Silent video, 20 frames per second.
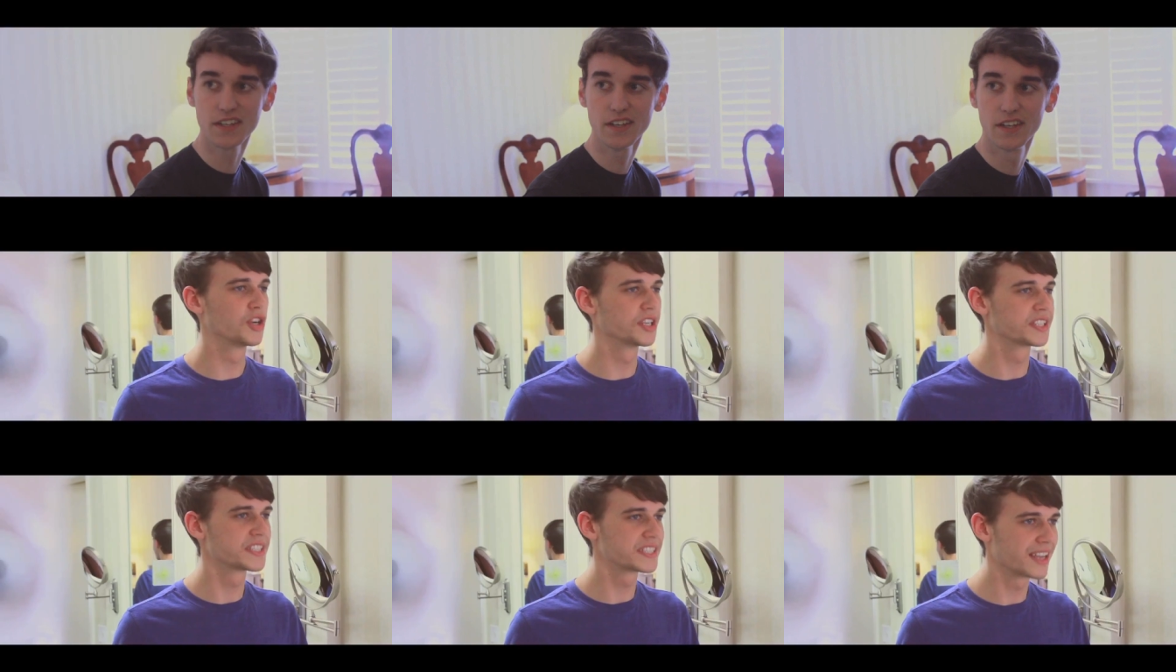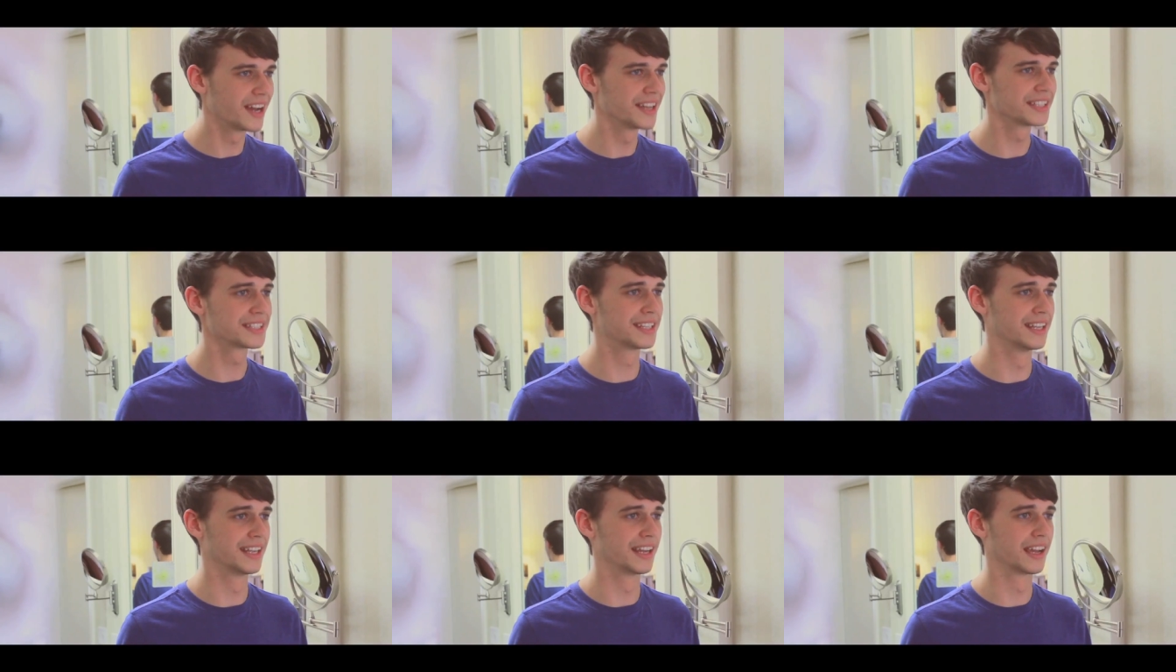You're
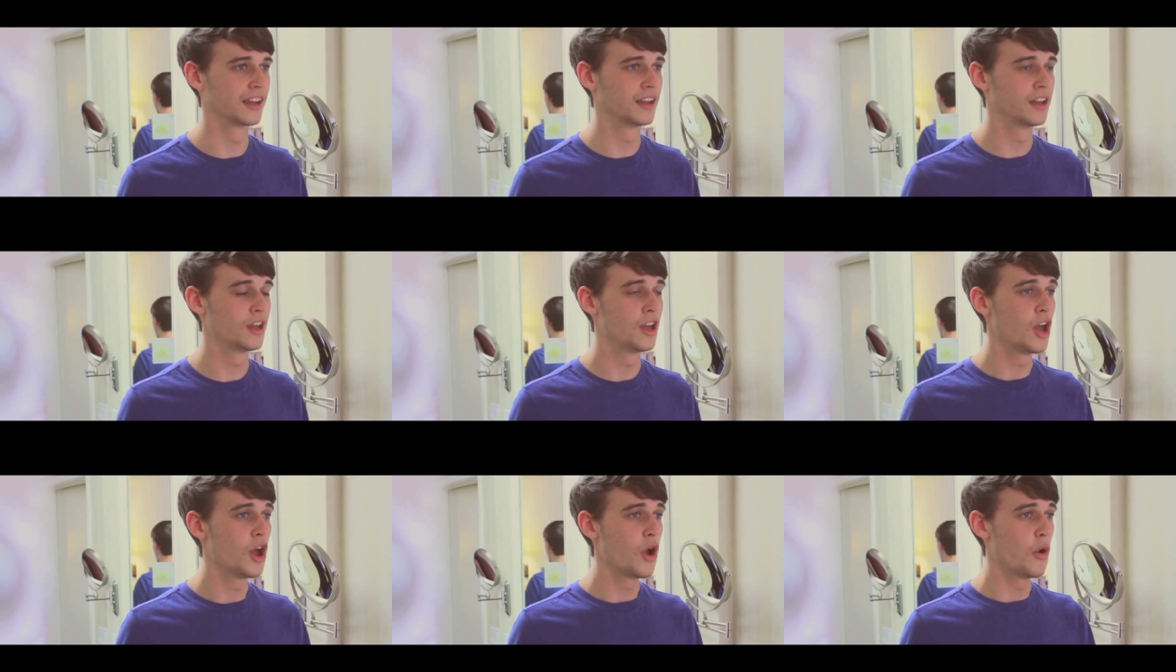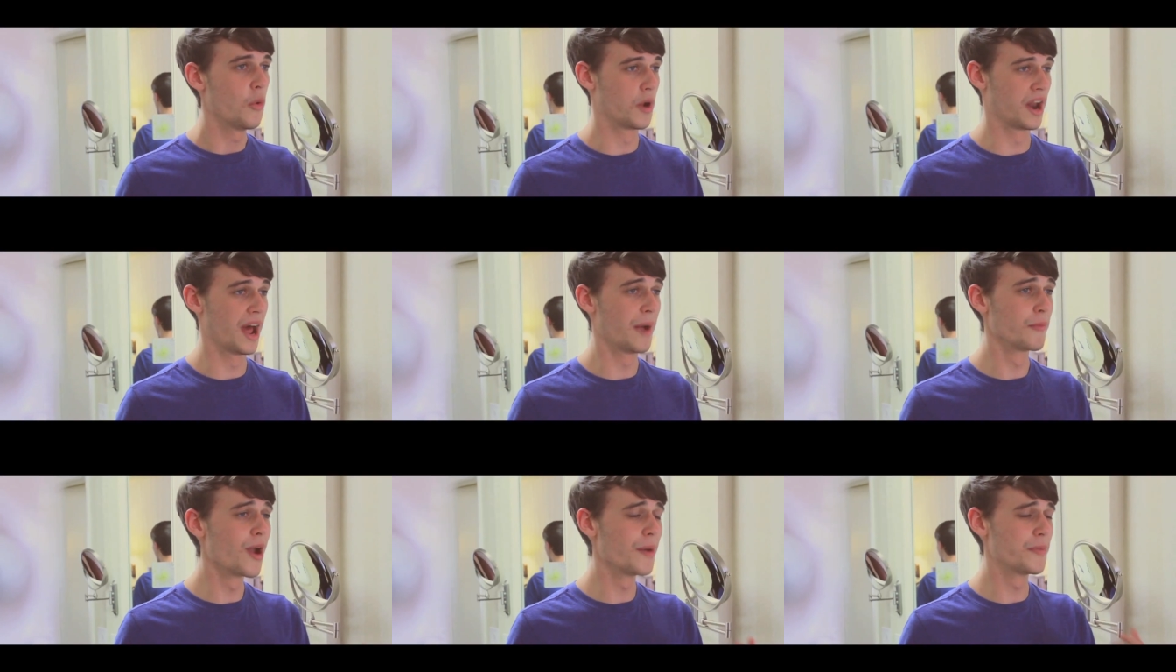disgusting
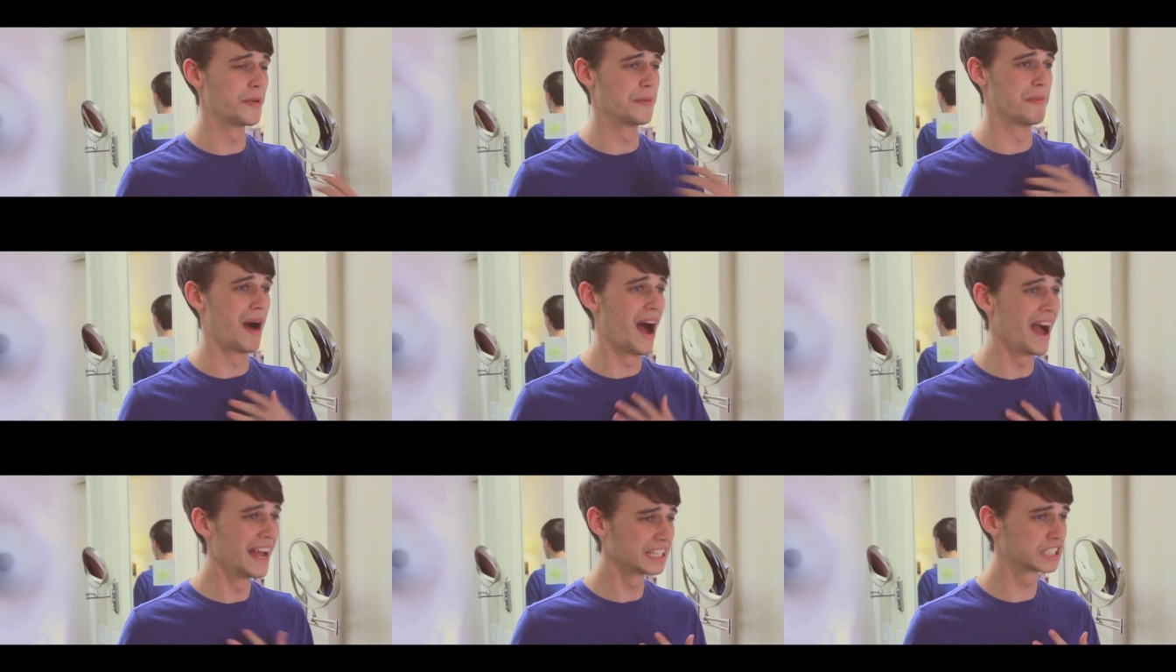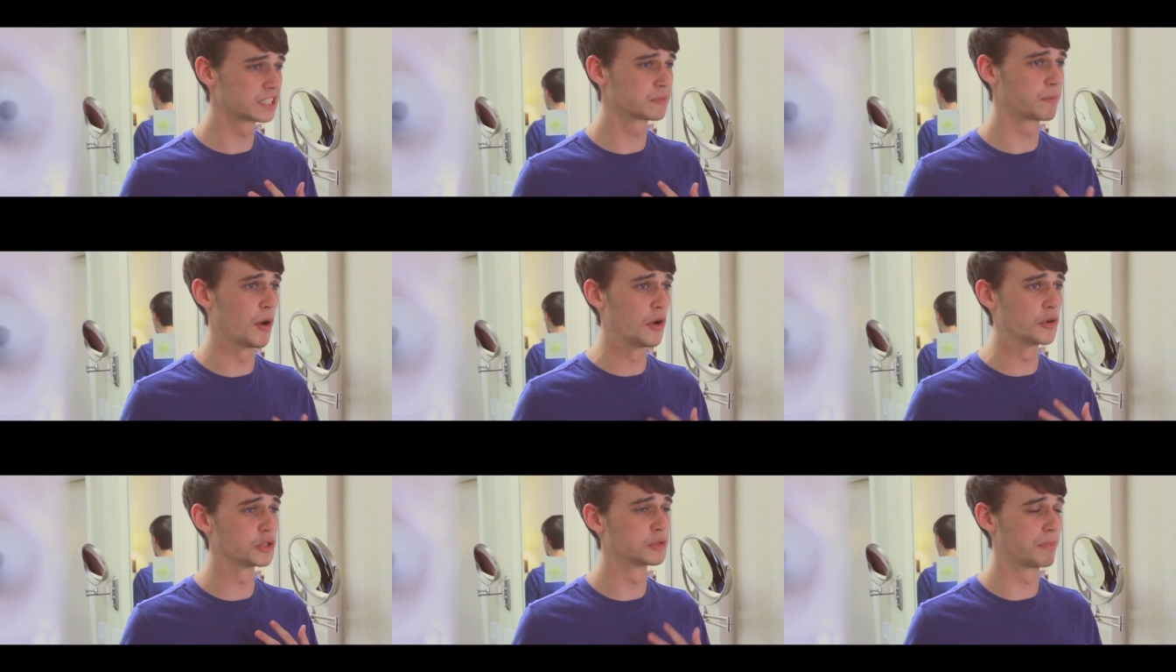when I'm rubbing my
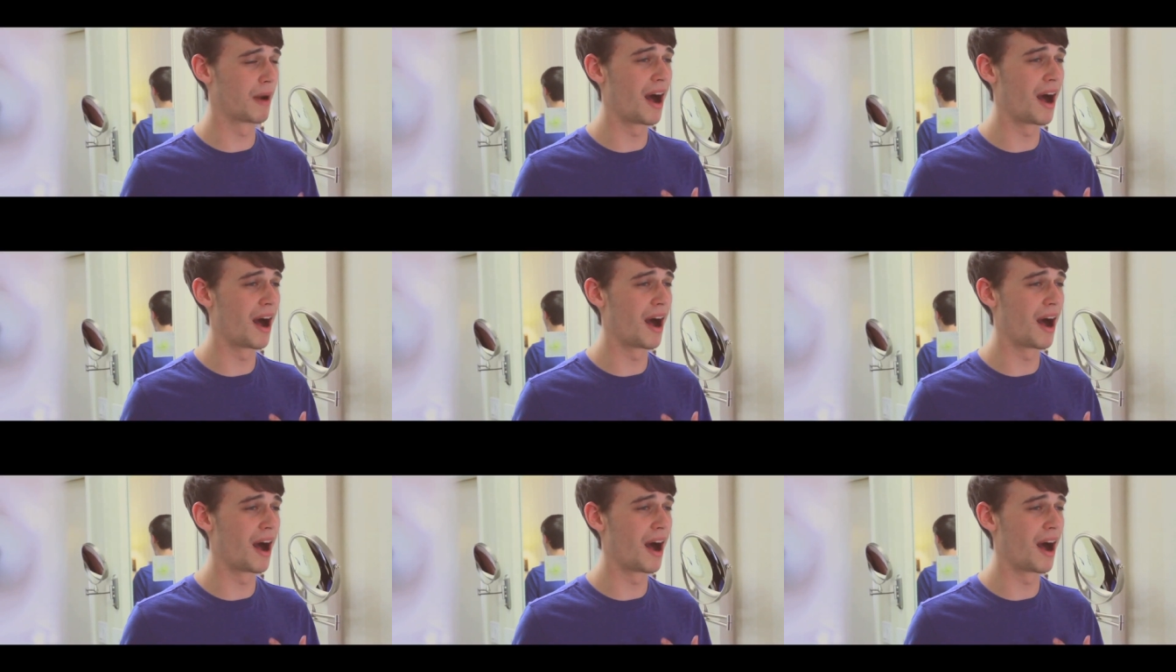exposed